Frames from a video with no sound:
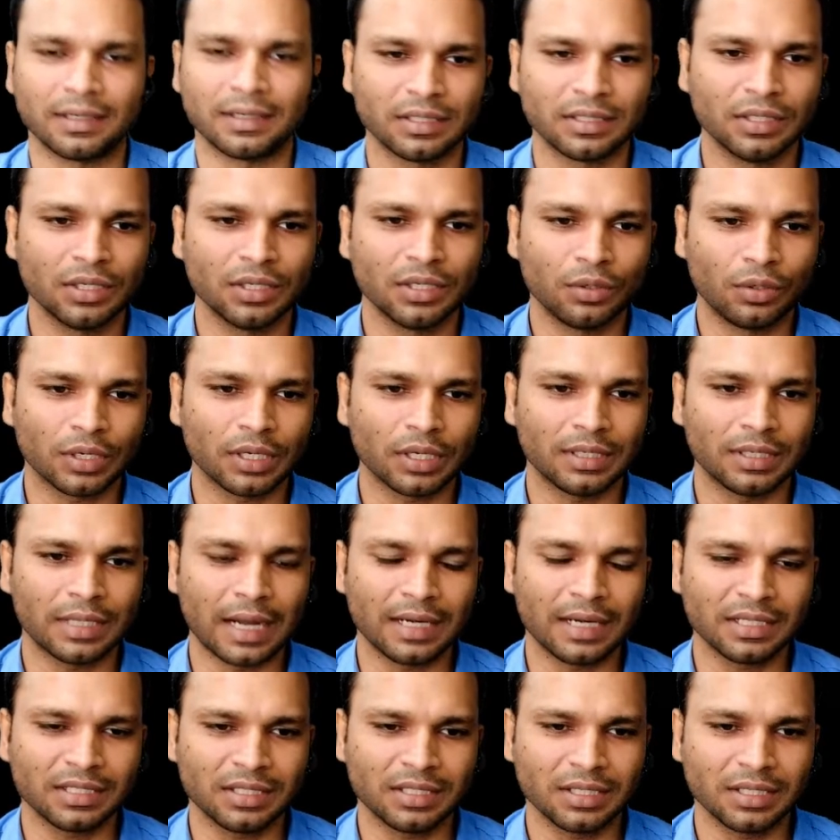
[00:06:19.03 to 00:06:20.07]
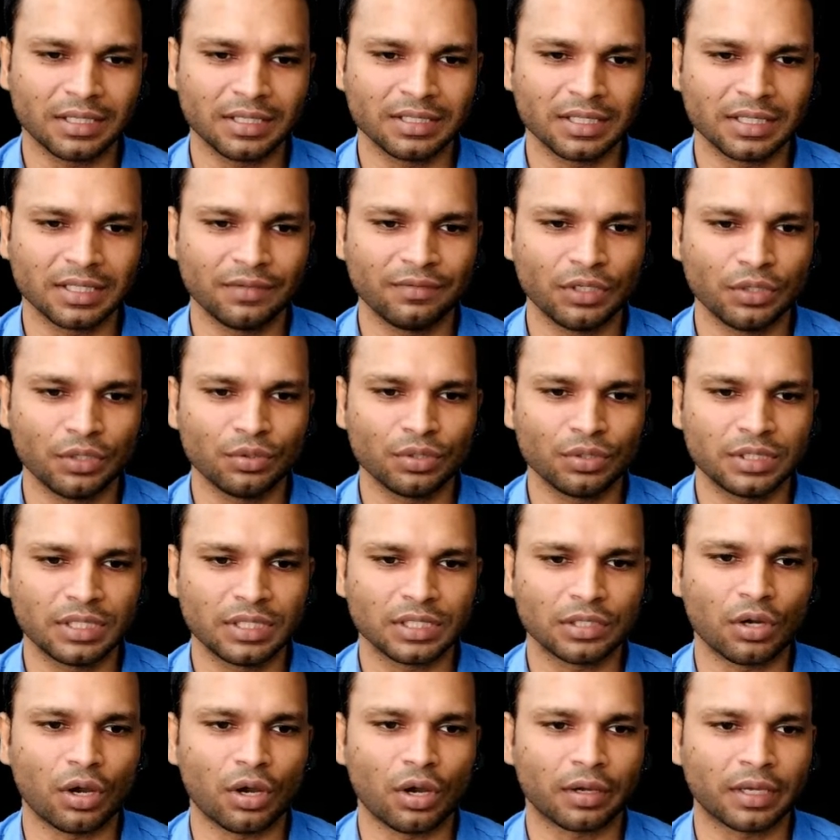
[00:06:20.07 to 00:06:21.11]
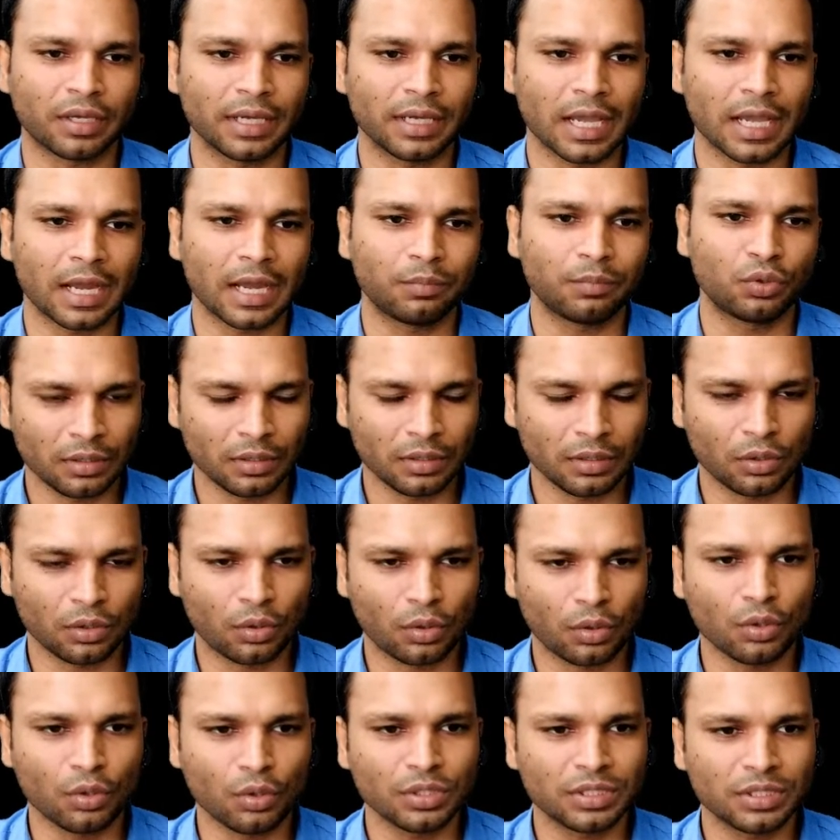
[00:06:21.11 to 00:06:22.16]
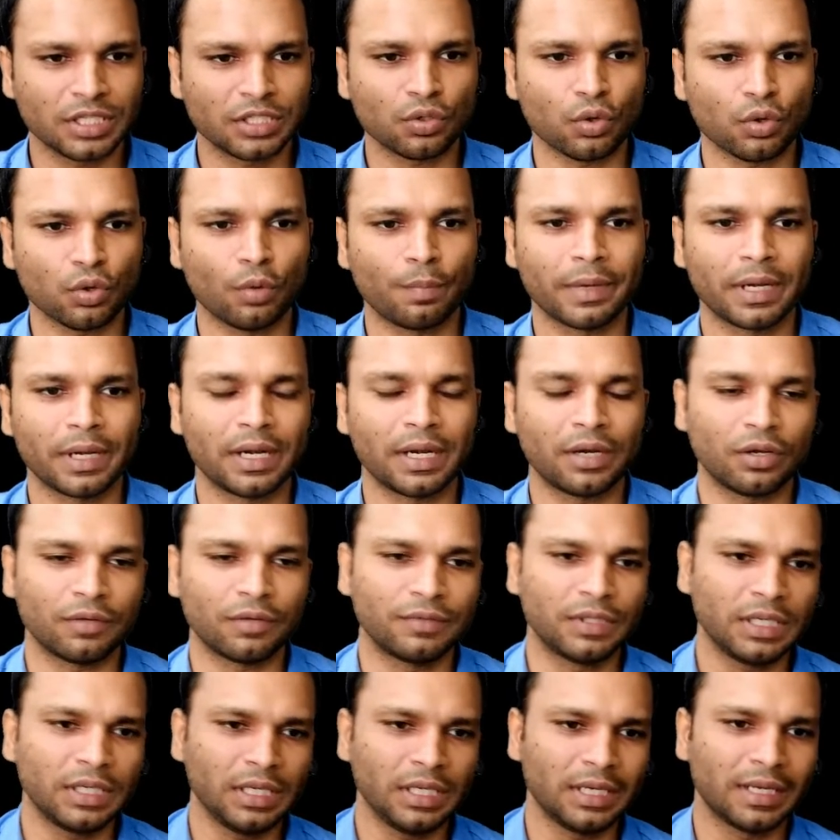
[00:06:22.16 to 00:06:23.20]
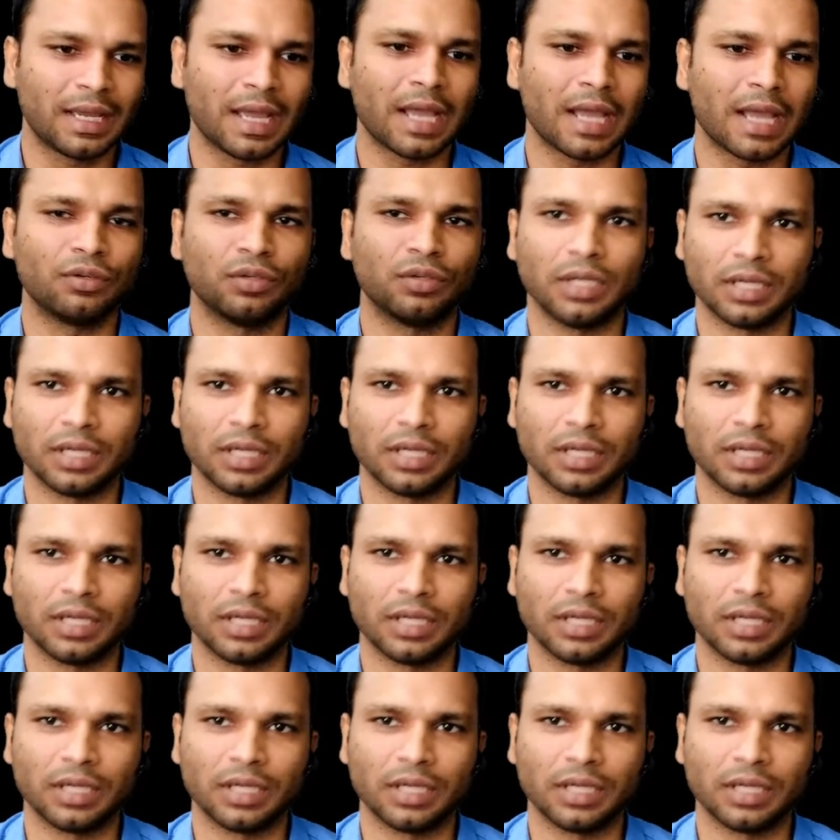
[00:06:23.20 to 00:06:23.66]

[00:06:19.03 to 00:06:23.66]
Okay, that is the reason we use this locking cap to close this open end of the cannula.